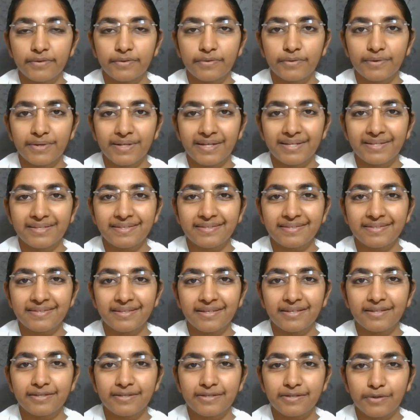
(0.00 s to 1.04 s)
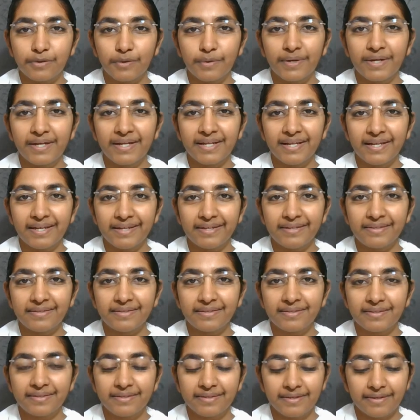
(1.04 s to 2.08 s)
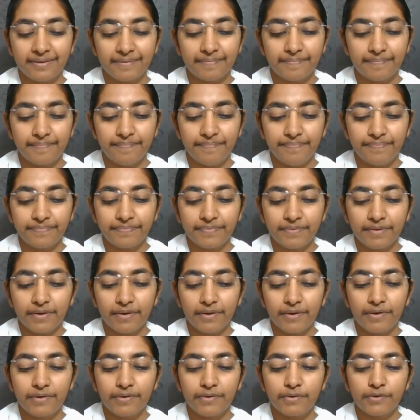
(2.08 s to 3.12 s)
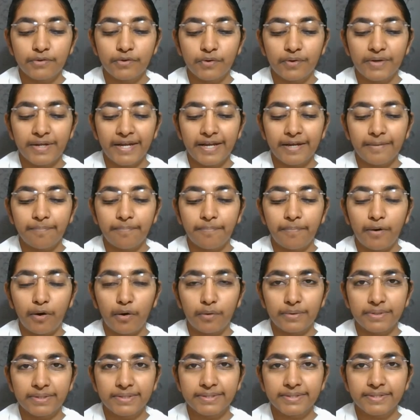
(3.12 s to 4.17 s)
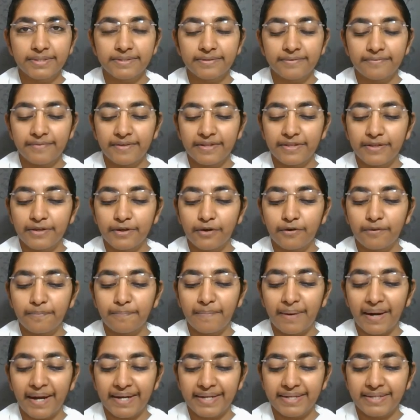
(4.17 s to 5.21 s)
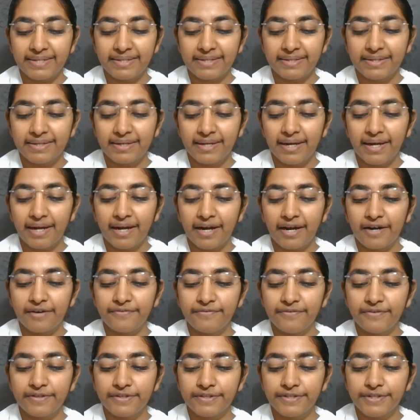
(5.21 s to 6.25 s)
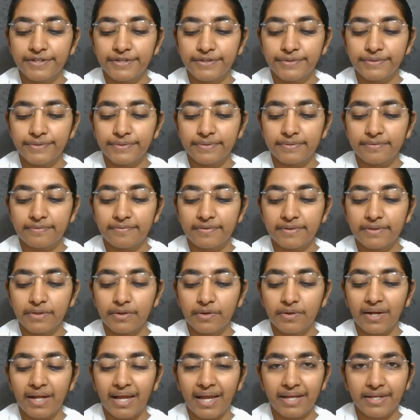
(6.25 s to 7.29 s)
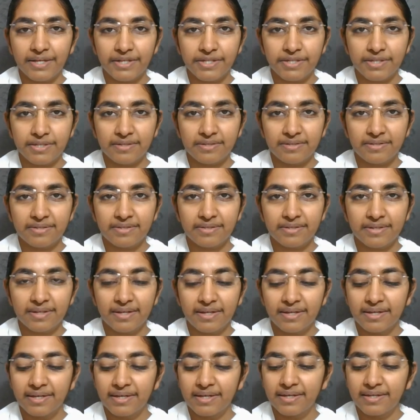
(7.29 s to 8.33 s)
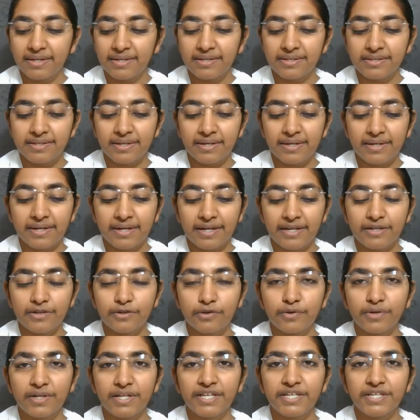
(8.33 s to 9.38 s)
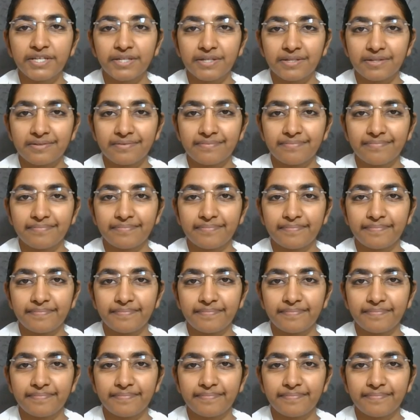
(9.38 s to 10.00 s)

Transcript: Today's slogan is To donate powers with your mind and virtues with your actions is a great donation.